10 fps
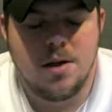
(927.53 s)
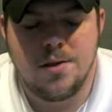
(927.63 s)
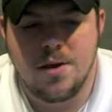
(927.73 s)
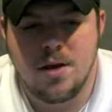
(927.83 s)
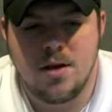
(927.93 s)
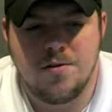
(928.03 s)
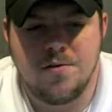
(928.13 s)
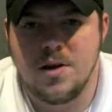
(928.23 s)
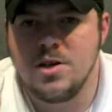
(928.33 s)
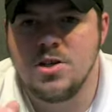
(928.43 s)
The
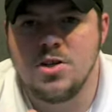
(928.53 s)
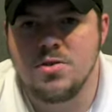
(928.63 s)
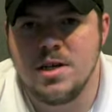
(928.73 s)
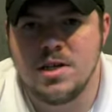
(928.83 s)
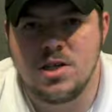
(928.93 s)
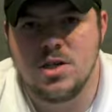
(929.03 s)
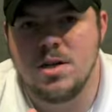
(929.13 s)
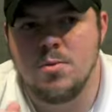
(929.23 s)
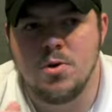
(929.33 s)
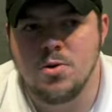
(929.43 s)
finish is transitioning
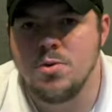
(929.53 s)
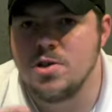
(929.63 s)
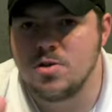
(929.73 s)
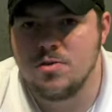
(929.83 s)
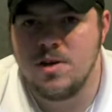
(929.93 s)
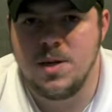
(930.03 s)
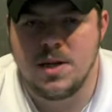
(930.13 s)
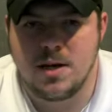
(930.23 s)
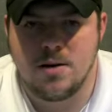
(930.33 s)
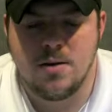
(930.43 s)
more towards creamy
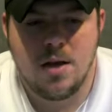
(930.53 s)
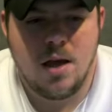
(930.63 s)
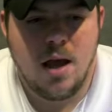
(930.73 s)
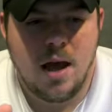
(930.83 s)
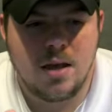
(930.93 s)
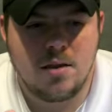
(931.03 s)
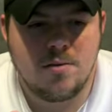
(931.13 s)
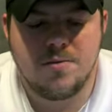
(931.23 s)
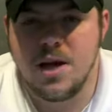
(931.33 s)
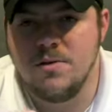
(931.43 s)
now, and the
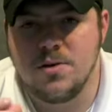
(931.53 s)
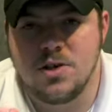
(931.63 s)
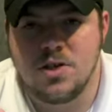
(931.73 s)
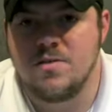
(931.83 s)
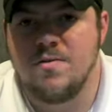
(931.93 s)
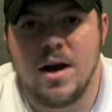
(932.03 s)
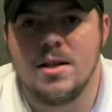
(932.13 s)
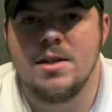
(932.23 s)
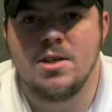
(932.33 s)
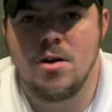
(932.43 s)
flavor is just
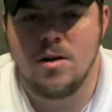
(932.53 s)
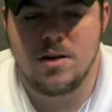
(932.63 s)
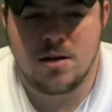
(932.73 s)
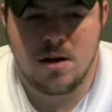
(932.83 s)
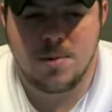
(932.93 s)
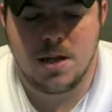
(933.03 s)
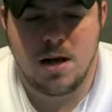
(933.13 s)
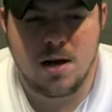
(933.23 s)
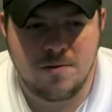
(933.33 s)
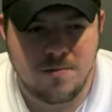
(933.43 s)
finally starting to come
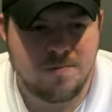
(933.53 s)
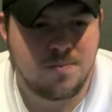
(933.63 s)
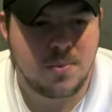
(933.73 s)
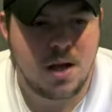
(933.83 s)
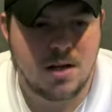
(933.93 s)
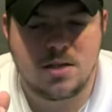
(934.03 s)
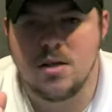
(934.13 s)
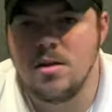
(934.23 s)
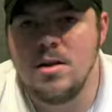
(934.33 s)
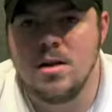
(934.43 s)
alive. It's a
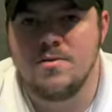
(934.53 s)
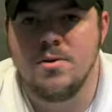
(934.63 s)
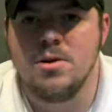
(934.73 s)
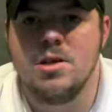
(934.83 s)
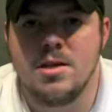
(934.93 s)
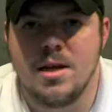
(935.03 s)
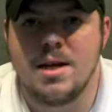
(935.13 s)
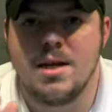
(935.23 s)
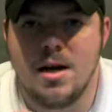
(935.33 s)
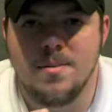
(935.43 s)
little unfortunate that
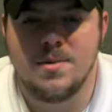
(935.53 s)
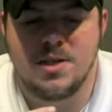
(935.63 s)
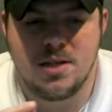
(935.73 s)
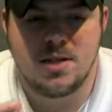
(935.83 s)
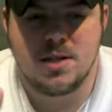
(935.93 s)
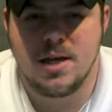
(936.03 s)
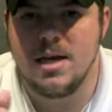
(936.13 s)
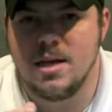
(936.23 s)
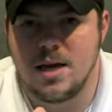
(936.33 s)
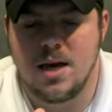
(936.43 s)
it comes this
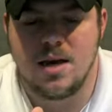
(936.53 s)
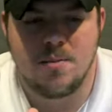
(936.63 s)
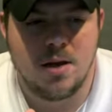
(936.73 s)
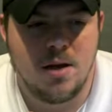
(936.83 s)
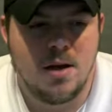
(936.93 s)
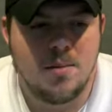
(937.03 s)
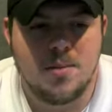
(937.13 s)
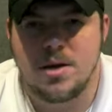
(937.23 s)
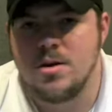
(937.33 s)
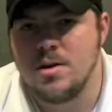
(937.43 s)
late in the game
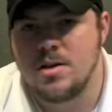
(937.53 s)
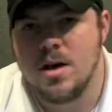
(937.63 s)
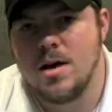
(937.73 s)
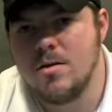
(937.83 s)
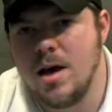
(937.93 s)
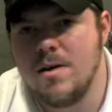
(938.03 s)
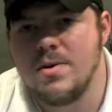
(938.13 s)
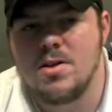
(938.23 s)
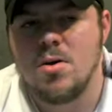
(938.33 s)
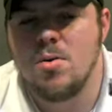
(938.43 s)
because uh, I don't have
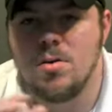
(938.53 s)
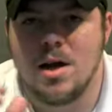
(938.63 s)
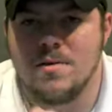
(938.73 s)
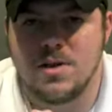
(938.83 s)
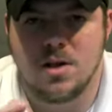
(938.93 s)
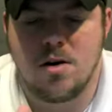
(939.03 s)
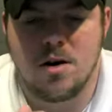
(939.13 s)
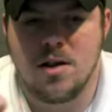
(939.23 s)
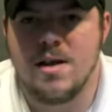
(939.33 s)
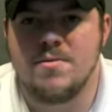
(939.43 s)
a whole lot of cigar
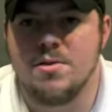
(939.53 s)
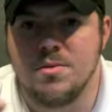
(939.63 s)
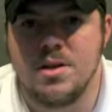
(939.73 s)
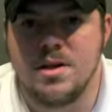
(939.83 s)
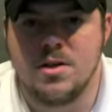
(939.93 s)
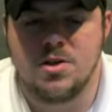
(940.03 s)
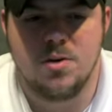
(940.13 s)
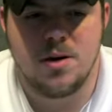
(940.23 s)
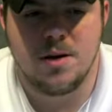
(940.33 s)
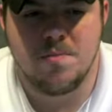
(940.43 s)
left to really
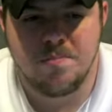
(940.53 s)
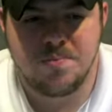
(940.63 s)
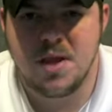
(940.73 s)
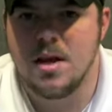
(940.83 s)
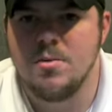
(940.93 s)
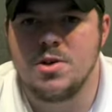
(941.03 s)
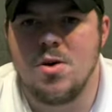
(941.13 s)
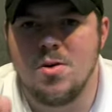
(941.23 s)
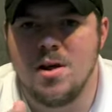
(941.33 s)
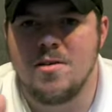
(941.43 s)
enjoy. And it was a
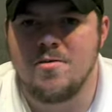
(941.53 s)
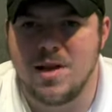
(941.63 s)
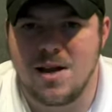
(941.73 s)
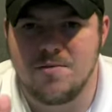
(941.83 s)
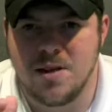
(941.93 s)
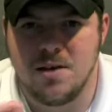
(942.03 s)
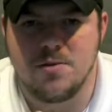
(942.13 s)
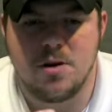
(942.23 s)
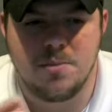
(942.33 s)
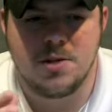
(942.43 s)
whole lot of flat
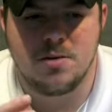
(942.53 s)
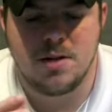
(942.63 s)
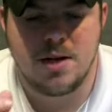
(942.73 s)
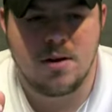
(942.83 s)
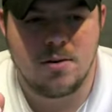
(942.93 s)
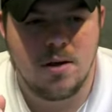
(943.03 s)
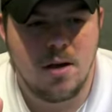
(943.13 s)
flavor up until now.